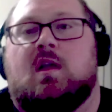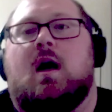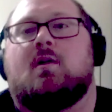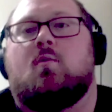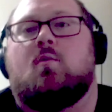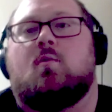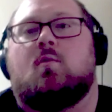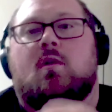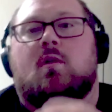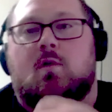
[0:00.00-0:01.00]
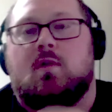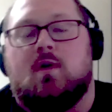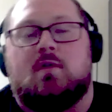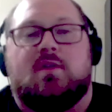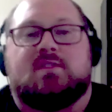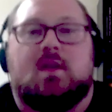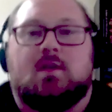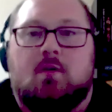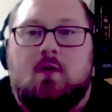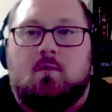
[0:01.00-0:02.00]
I think one of the other things to kind
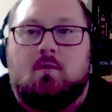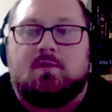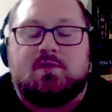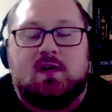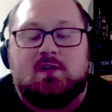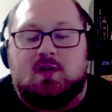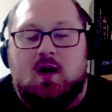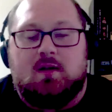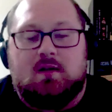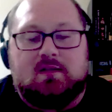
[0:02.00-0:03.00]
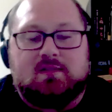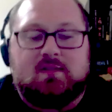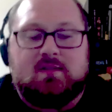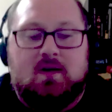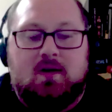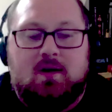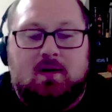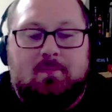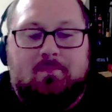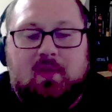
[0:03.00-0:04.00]
of go along with what you're saying, John, is
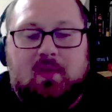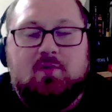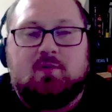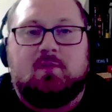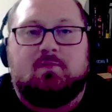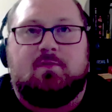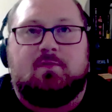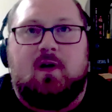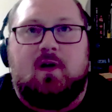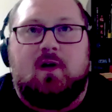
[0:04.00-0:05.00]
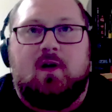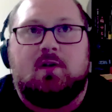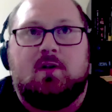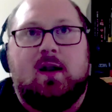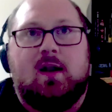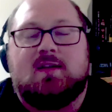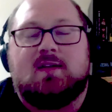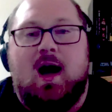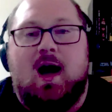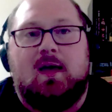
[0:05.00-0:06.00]
if you can find a way to
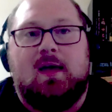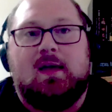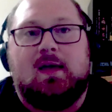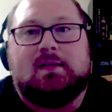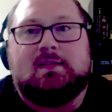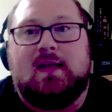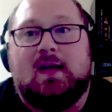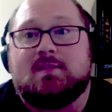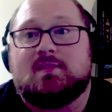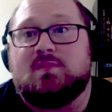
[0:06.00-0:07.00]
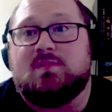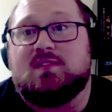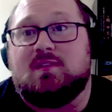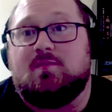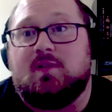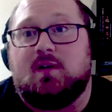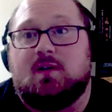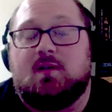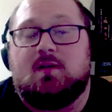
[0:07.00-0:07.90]
tie a dance specific